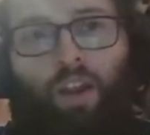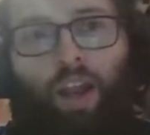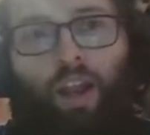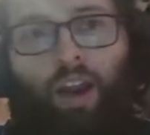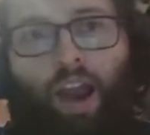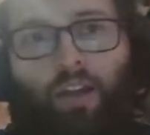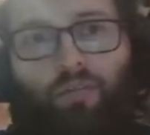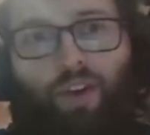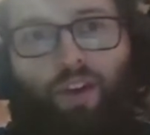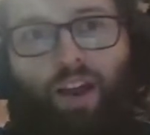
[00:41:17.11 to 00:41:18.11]
I
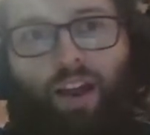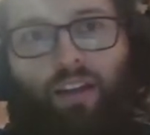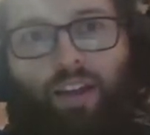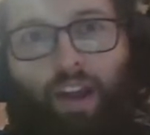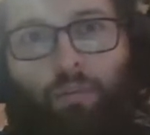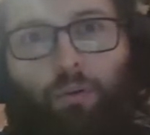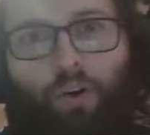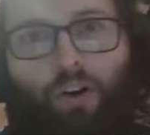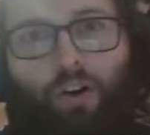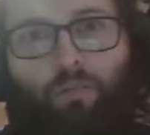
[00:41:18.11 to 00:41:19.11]
felt like
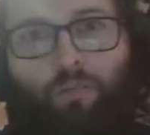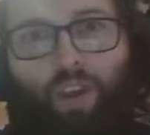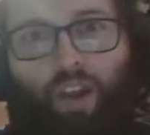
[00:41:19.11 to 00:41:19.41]
Gabriel